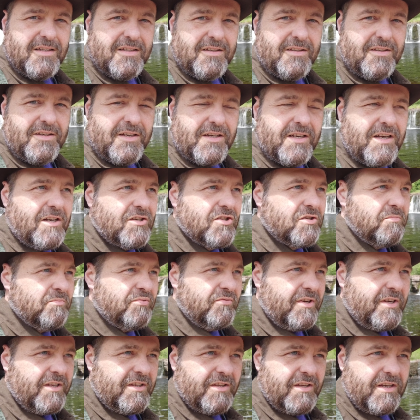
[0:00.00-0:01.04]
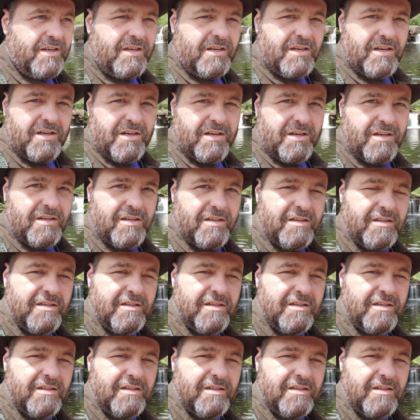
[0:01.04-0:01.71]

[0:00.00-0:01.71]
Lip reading: You can actually bring the